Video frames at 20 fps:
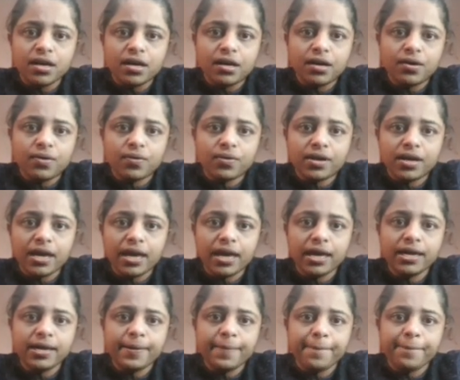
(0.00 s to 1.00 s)

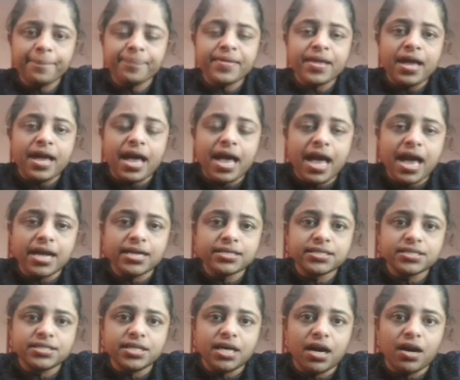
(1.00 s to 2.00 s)
Okay,
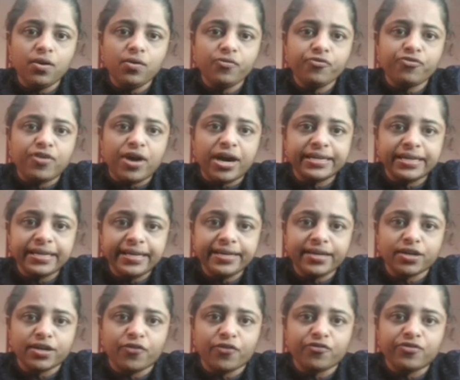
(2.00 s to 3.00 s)
and now finally
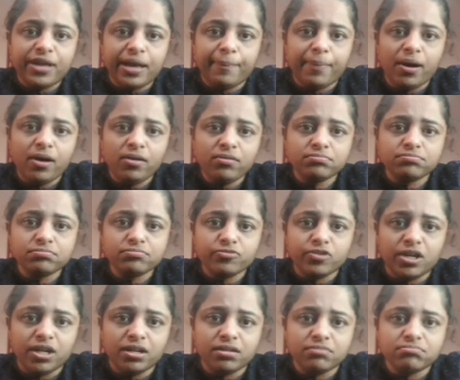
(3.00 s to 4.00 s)
none of the above.
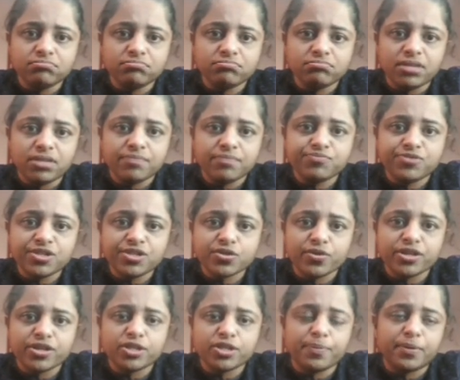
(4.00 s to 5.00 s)
Well, I'm just
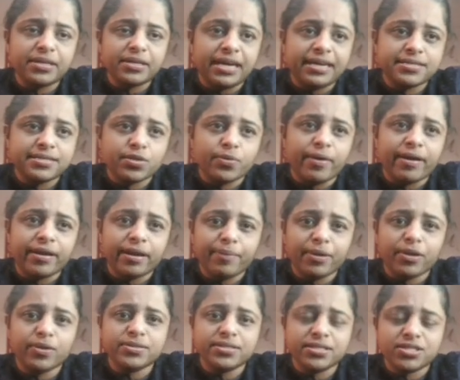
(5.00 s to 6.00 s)
going to put that as a query
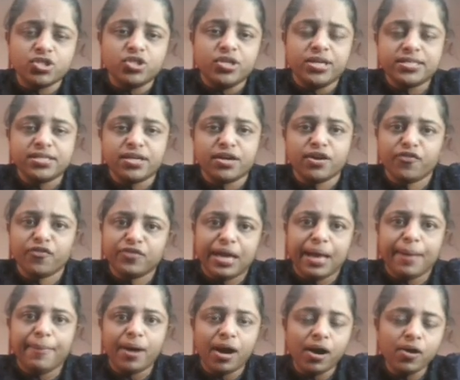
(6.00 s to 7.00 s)
because it's just none of the
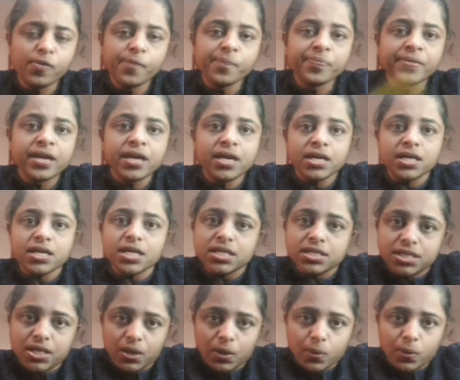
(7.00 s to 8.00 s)
above.
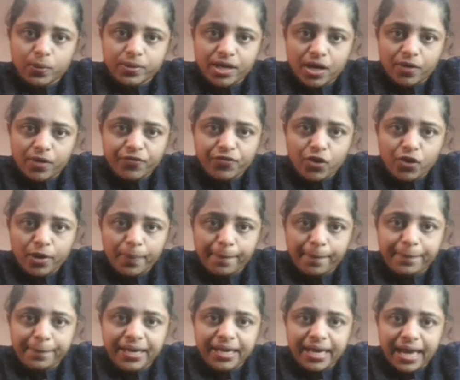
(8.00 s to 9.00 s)
So now we've got
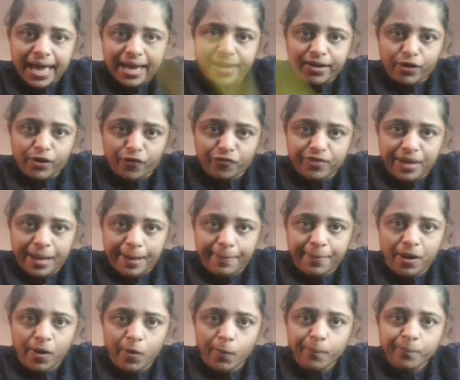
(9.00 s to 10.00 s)
B and none of the
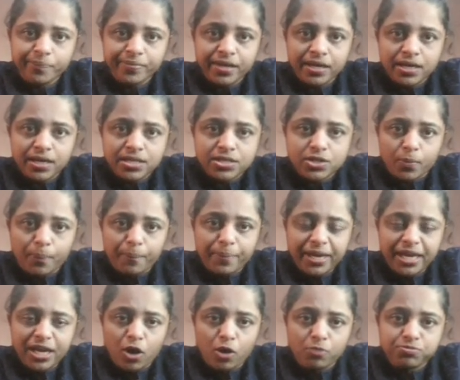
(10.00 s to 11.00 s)
above. So
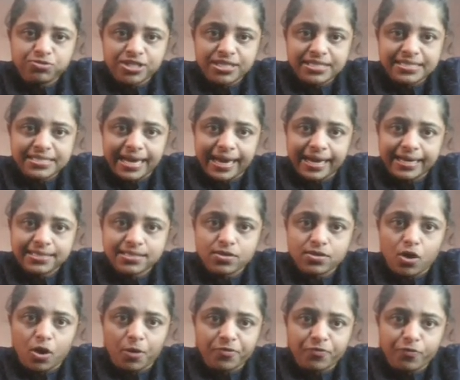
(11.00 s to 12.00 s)
B option says
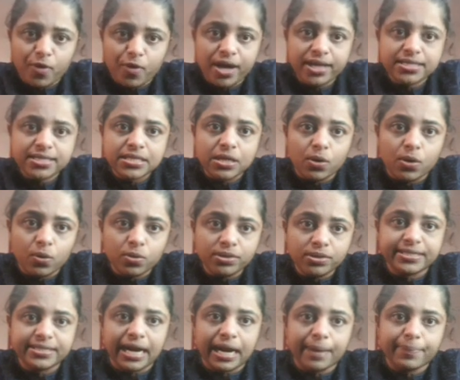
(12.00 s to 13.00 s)
advice
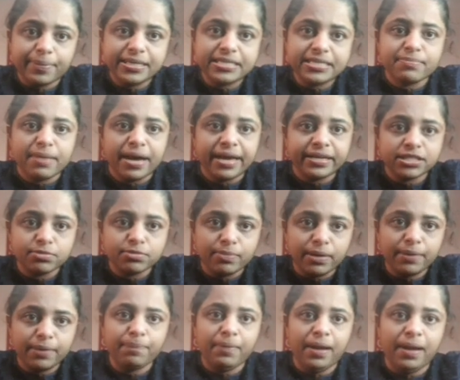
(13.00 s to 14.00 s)
on diabetes
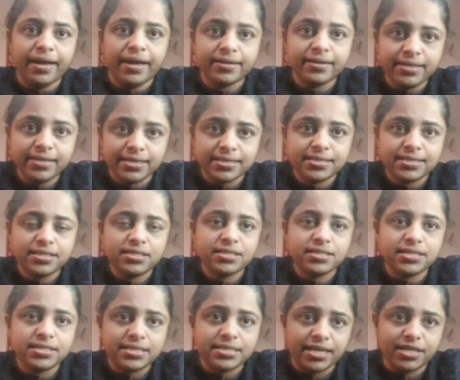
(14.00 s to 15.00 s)
management plan. Yes, it
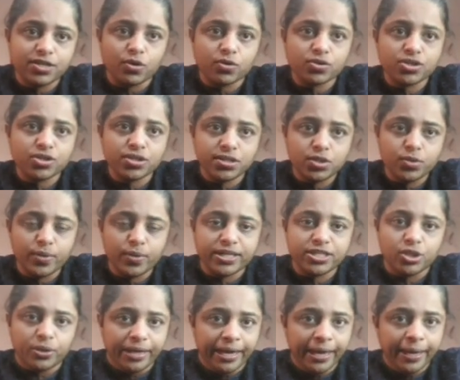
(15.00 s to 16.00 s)
does say doctors to
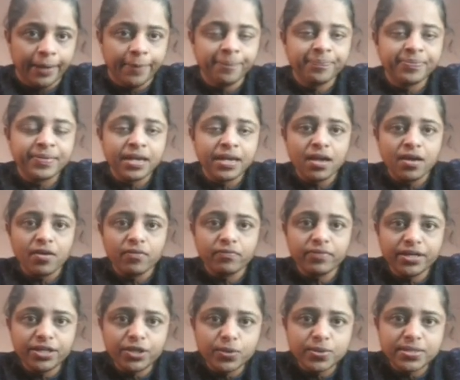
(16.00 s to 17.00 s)
educate.
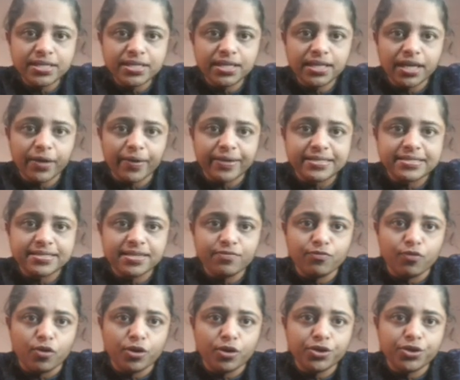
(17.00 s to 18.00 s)
When you see the question,
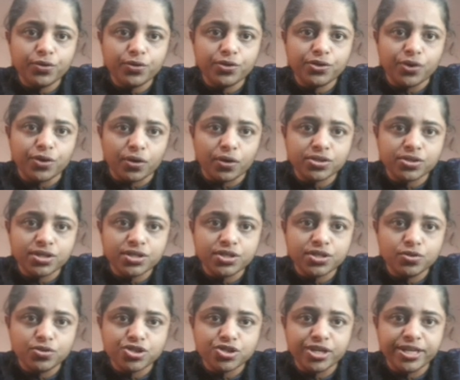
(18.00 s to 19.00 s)
what do doctors
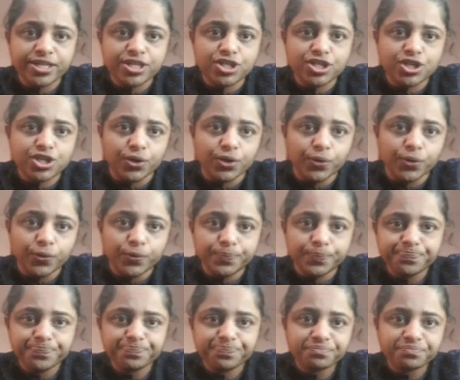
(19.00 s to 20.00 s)
usually do?
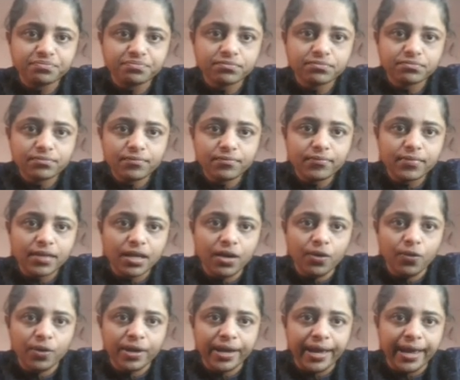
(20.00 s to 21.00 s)

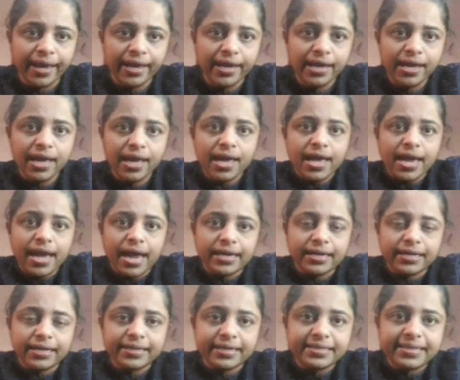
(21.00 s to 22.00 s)
Okay, and
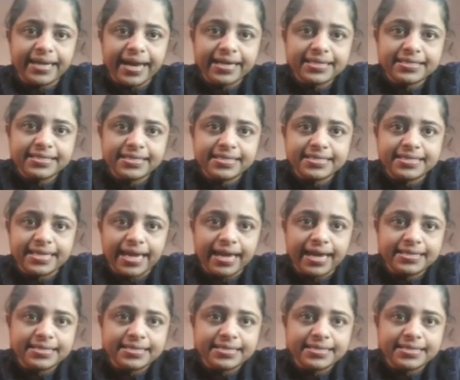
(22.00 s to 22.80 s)
in the text it says